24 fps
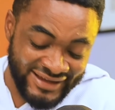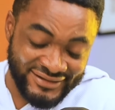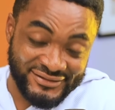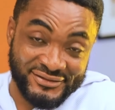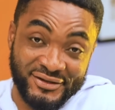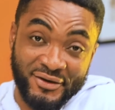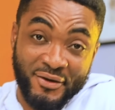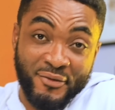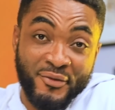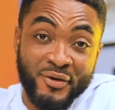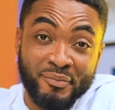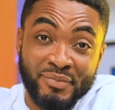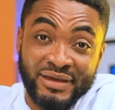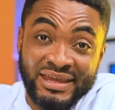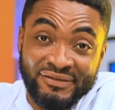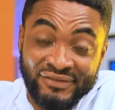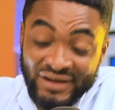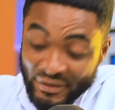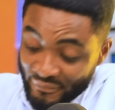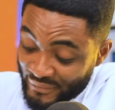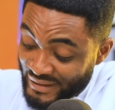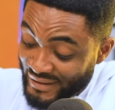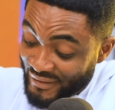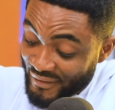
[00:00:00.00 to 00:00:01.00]
So we'll be giving
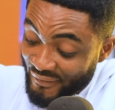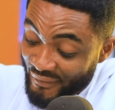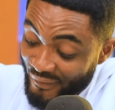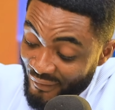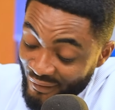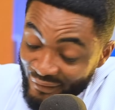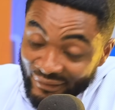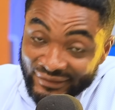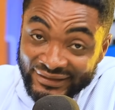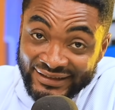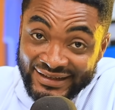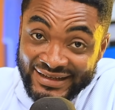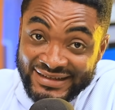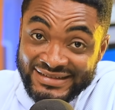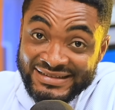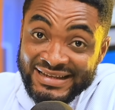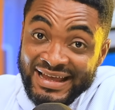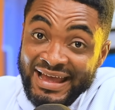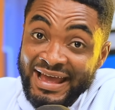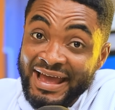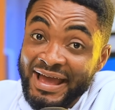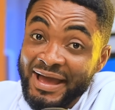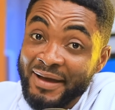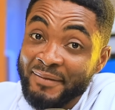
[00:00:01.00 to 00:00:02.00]
away all these,
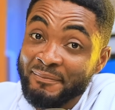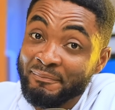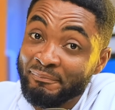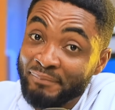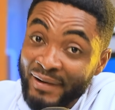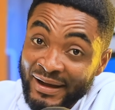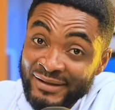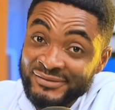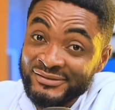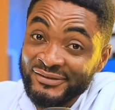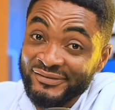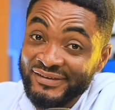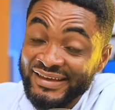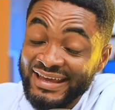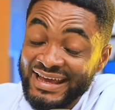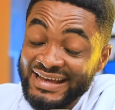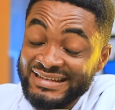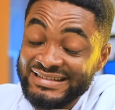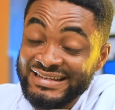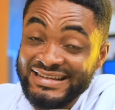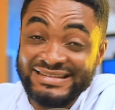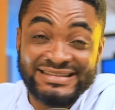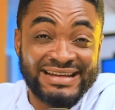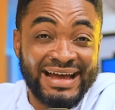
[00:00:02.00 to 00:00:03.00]
a bunch of
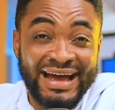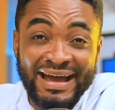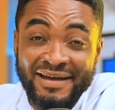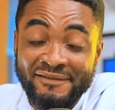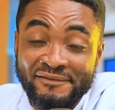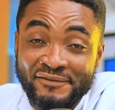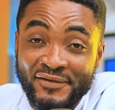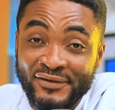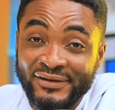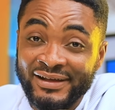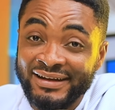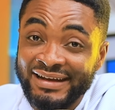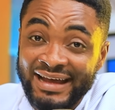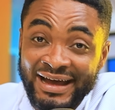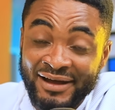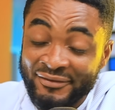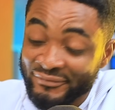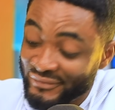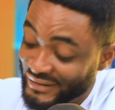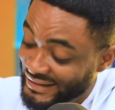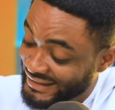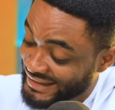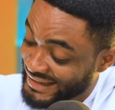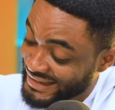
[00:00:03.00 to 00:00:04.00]
cases, iPhone and
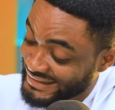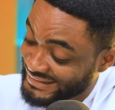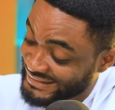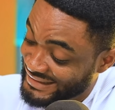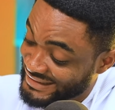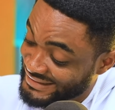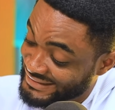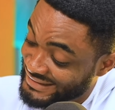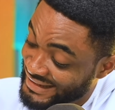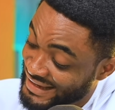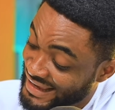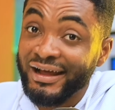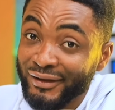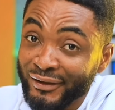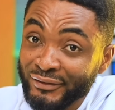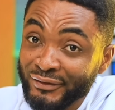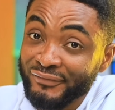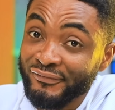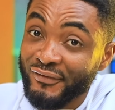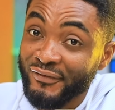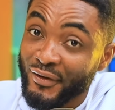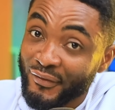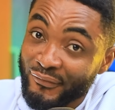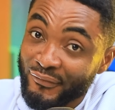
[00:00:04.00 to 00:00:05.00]
Android cases, a lot
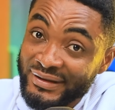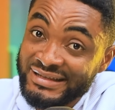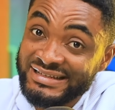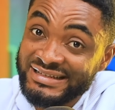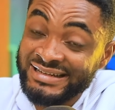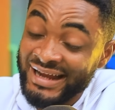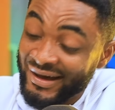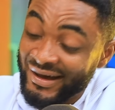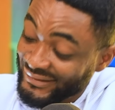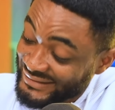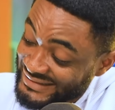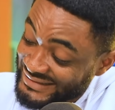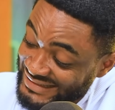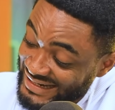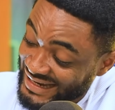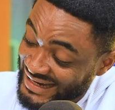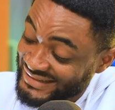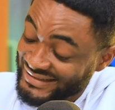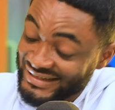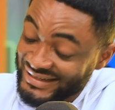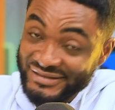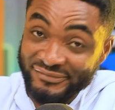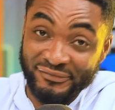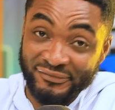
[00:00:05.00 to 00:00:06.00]
of original
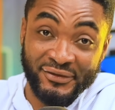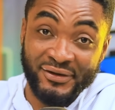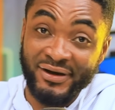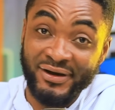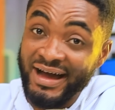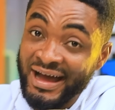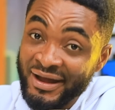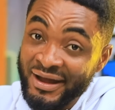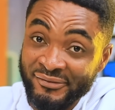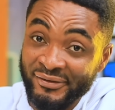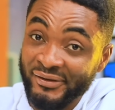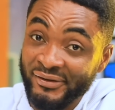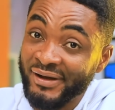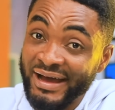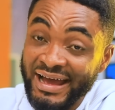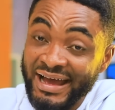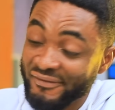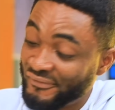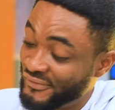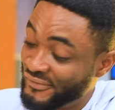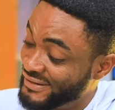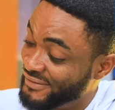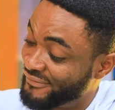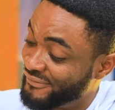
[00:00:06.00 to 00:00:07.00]
chargers for your Android or
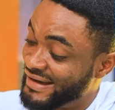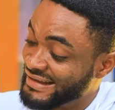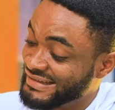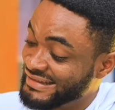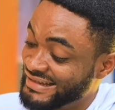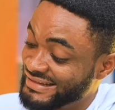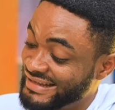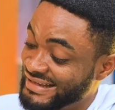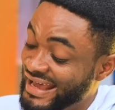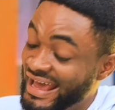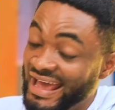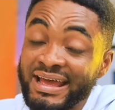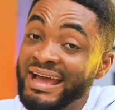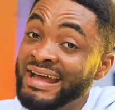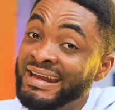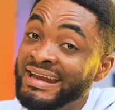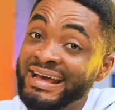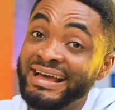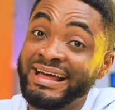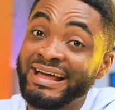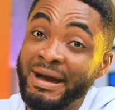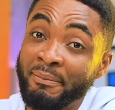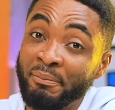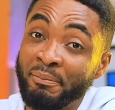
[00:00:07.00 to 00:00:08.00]
iPhone devices, and a
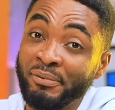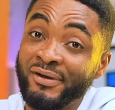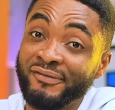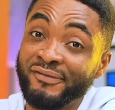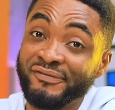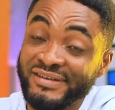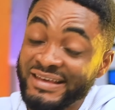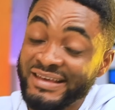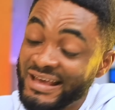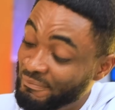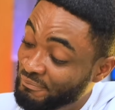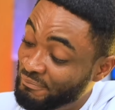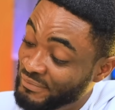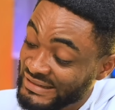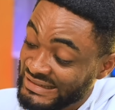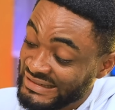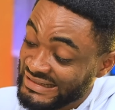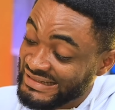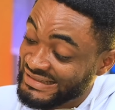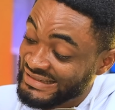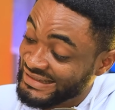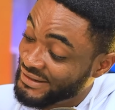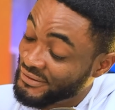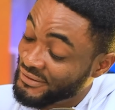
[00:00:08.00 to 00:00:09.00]
couple of
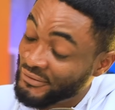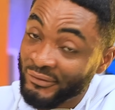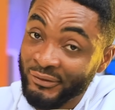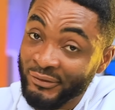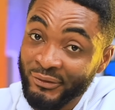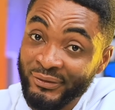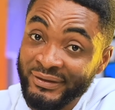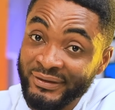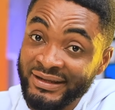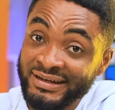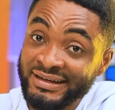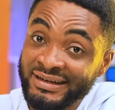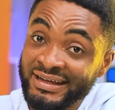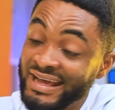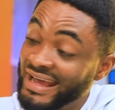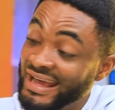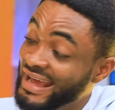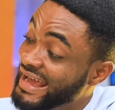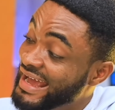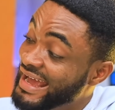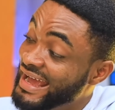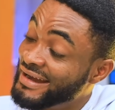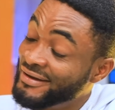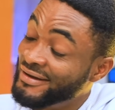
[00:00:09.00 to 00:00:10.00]
earpieces, including
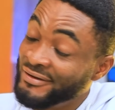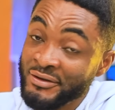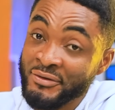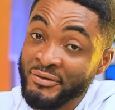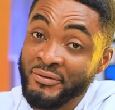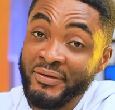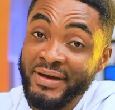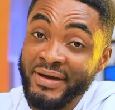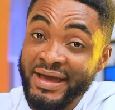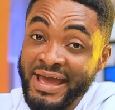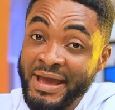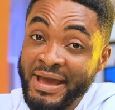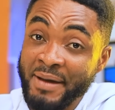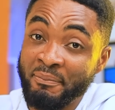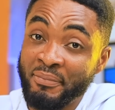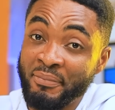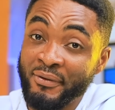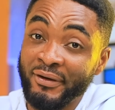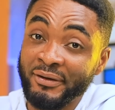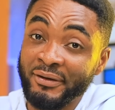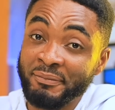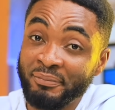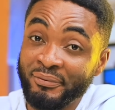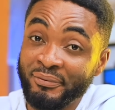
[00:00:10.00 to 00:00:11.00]
a new
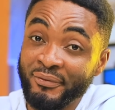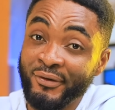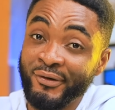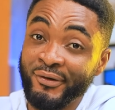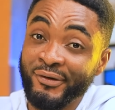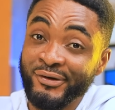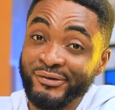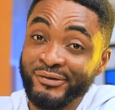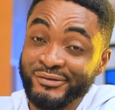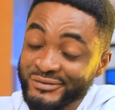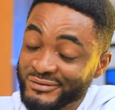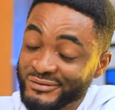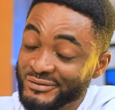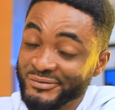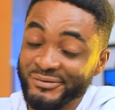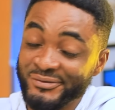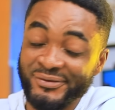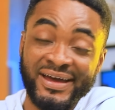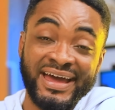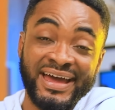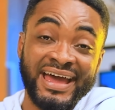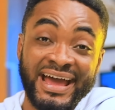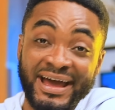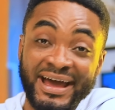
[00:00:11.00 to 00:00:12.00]
AirPod Pro 2.
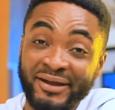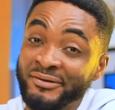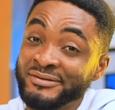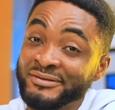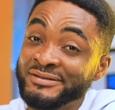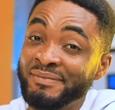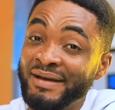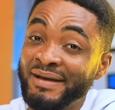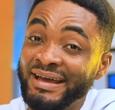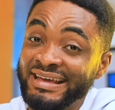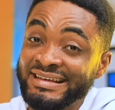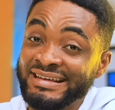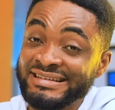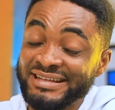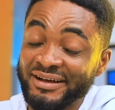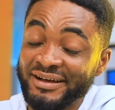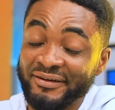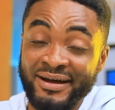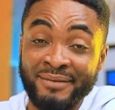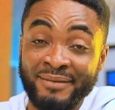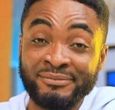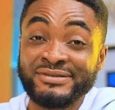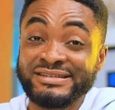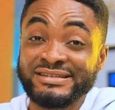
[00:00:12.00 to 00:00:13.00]
Head on to my
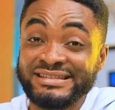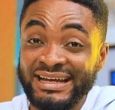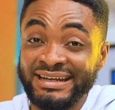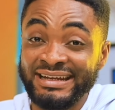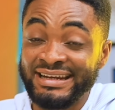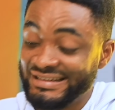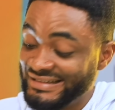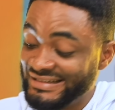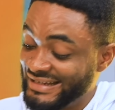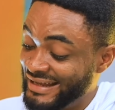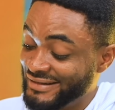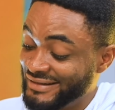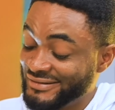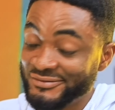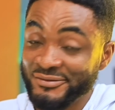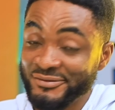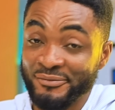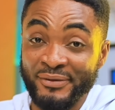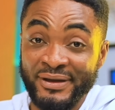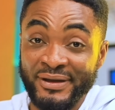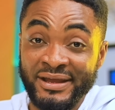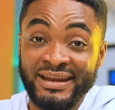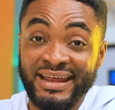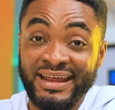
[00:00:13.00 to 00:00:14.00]
Instagram to stand a chance to
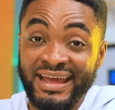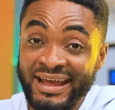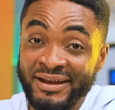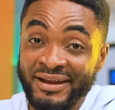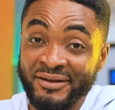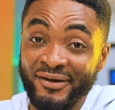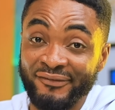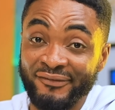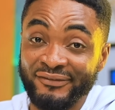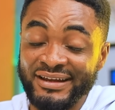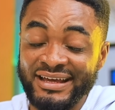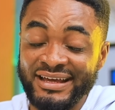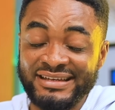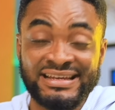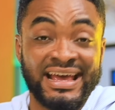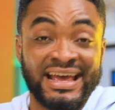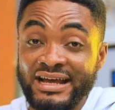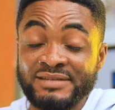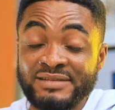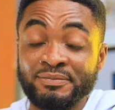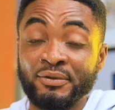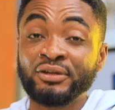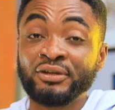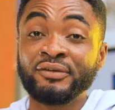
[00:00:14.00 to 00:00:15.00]
win any of these.
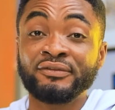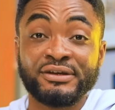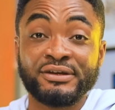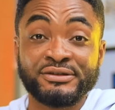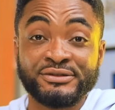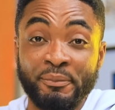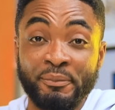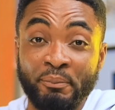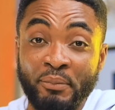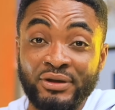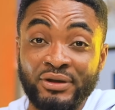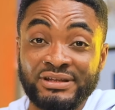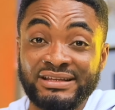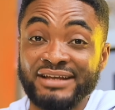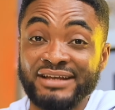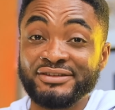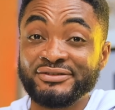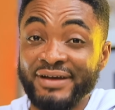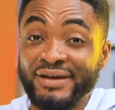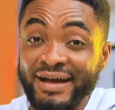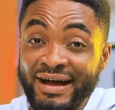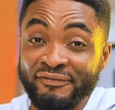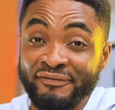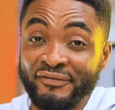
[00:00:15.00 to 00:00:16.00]
It's because of the support that you
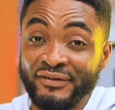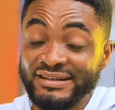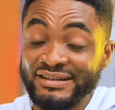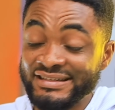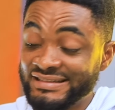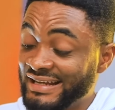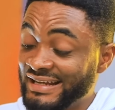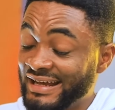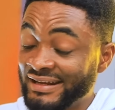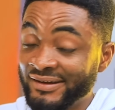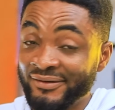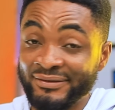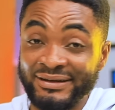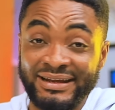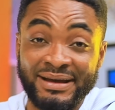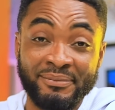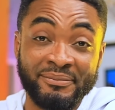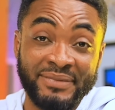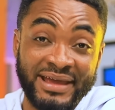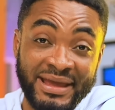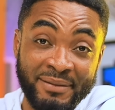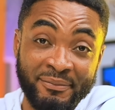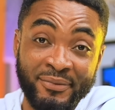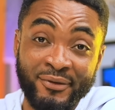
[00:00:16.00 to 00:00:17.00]
have for this channel that I'm
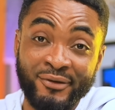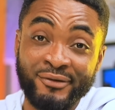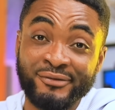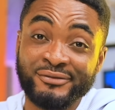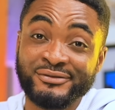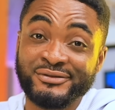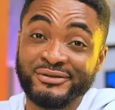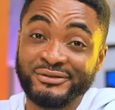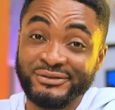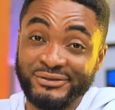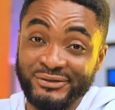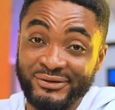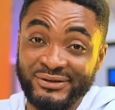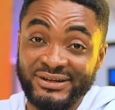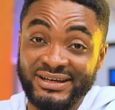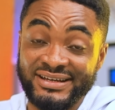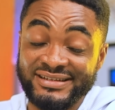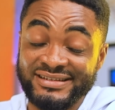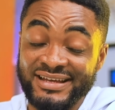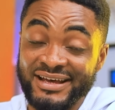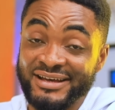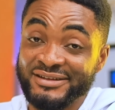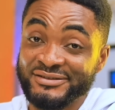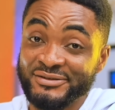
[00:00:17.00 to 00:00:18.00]
able to do this.
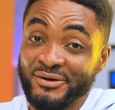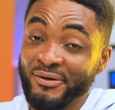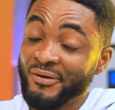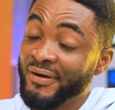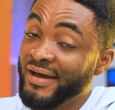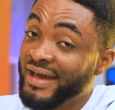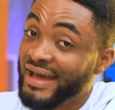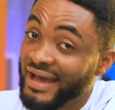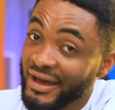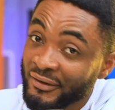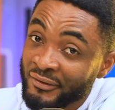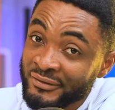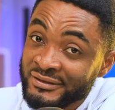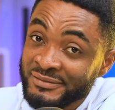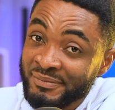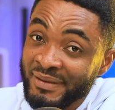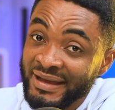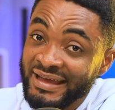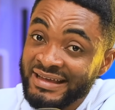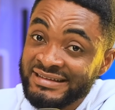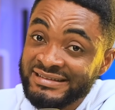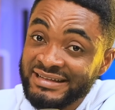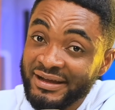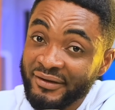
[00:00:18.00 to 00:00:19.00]
So head on to my
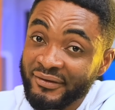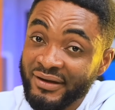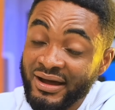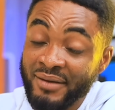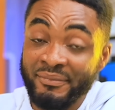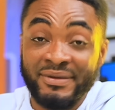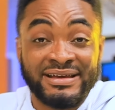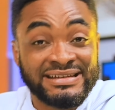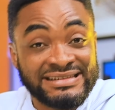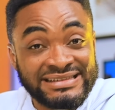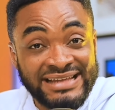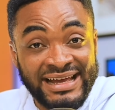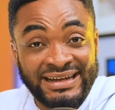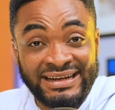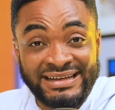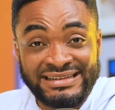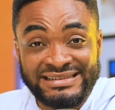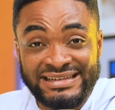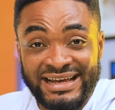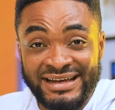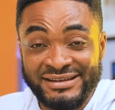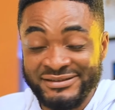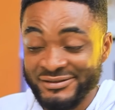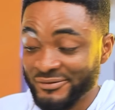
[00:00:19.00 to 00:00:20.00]
Instagram and stand a
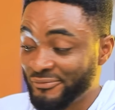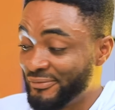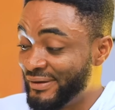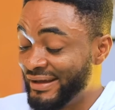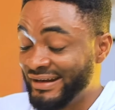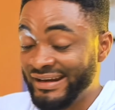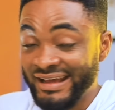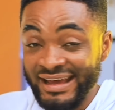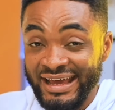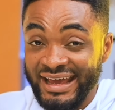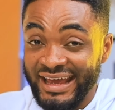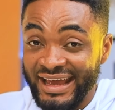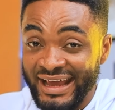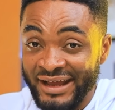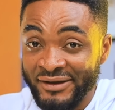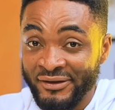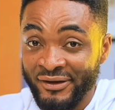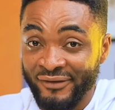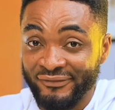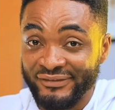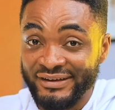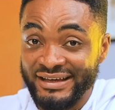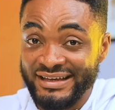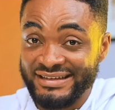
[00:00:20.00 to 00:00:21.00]
chance to win any
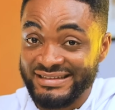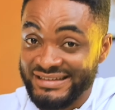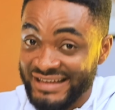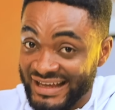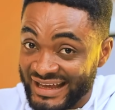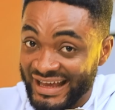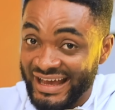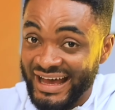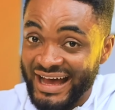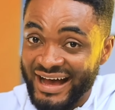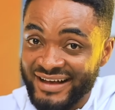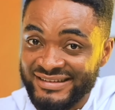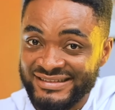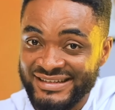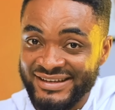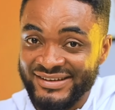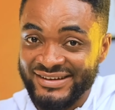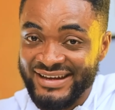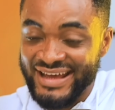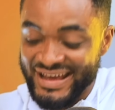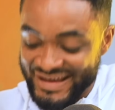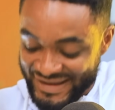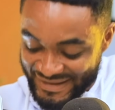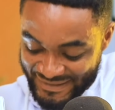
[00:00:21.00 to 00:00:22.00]
of these. I'll see you
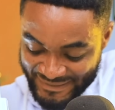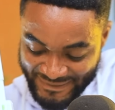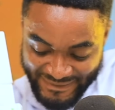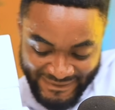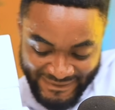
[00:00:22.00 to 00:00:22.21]
there.